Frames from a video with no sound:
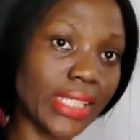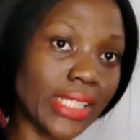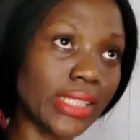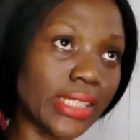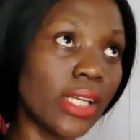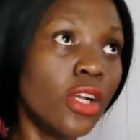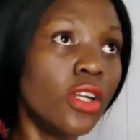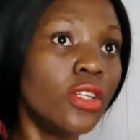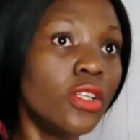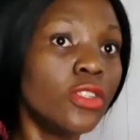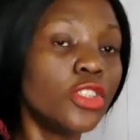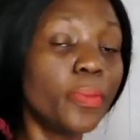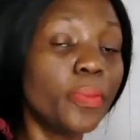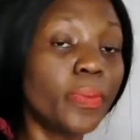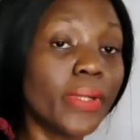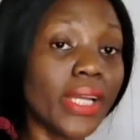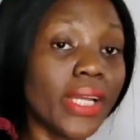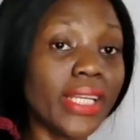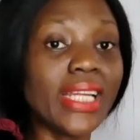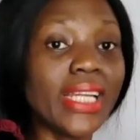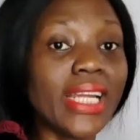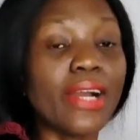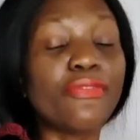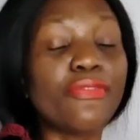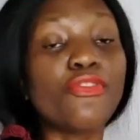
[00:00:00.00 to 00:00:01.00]
Typically,
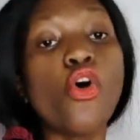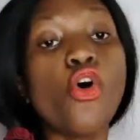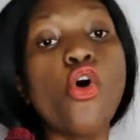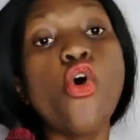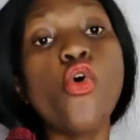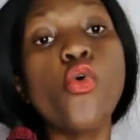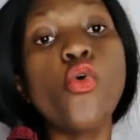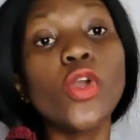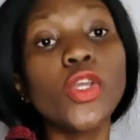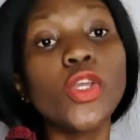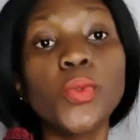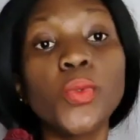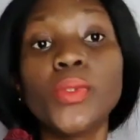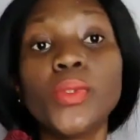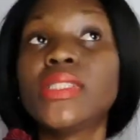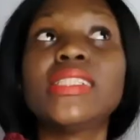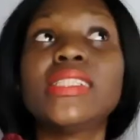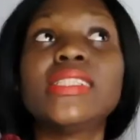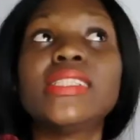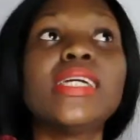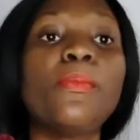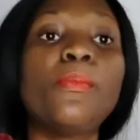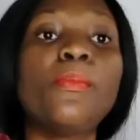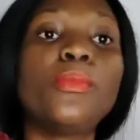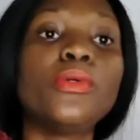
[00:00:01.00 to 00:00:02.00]
I've always wanted that
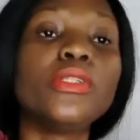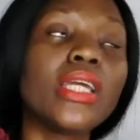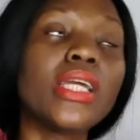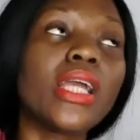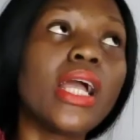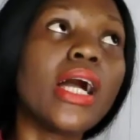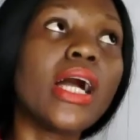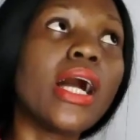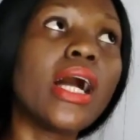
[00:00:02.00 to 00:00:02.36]
Bottega